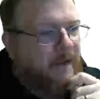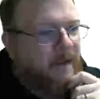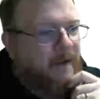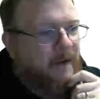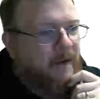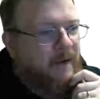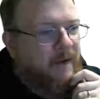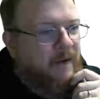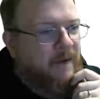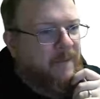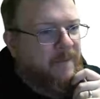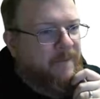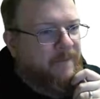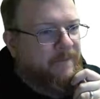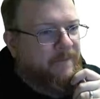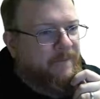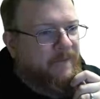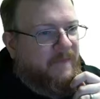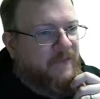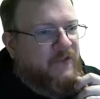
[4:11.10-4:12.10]
Um,
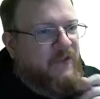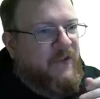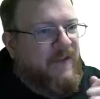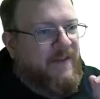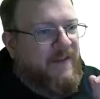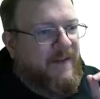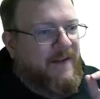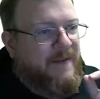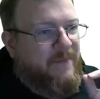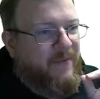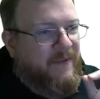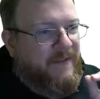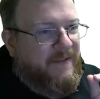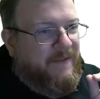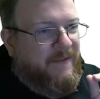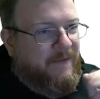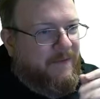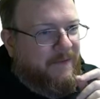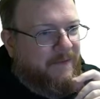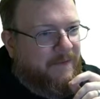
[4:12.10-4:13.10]
check lane
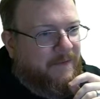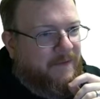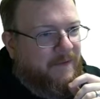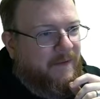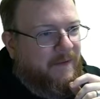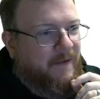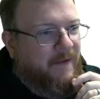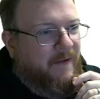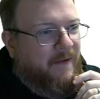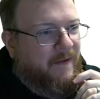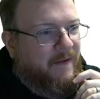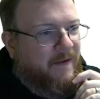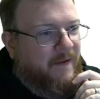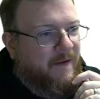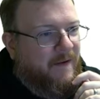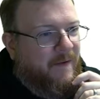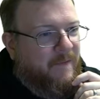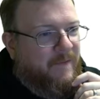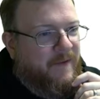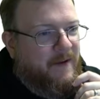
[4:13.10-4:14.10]
blisters uh,
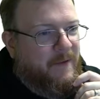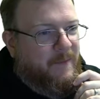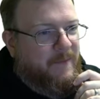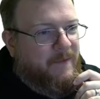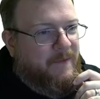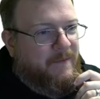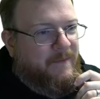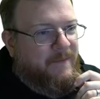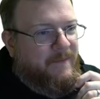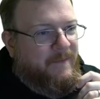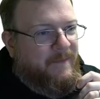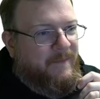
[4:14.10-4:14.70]
available.